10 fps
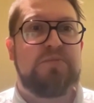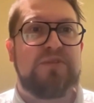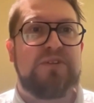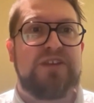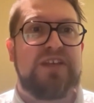are
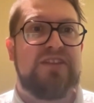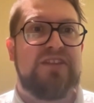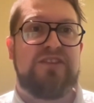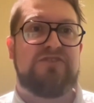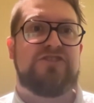living in,
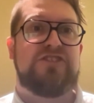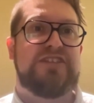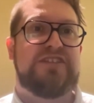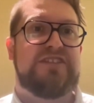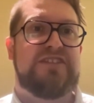they're
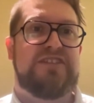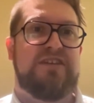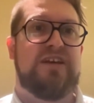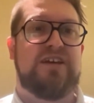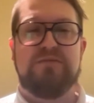just
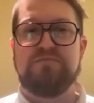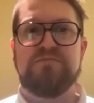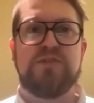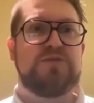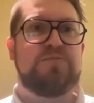
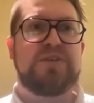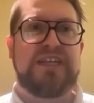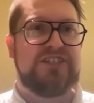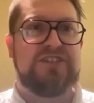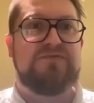
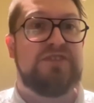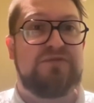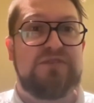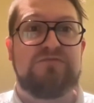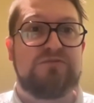multiplication of
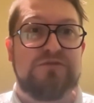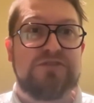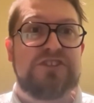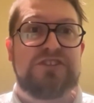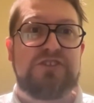different
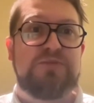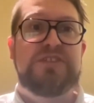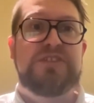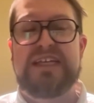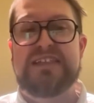rules,
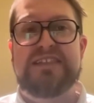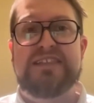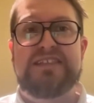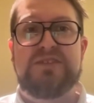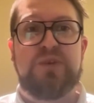
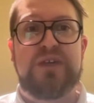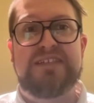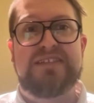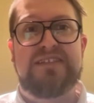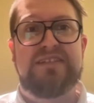circumstances, and
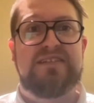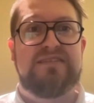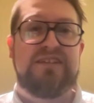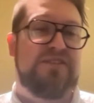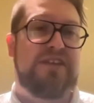ways
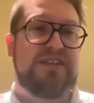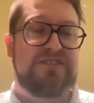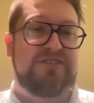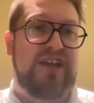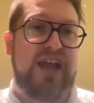that things
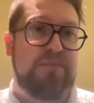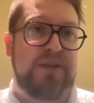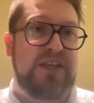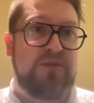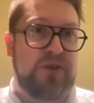are
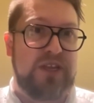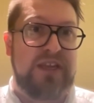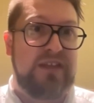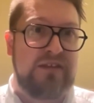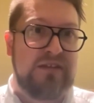happening and working.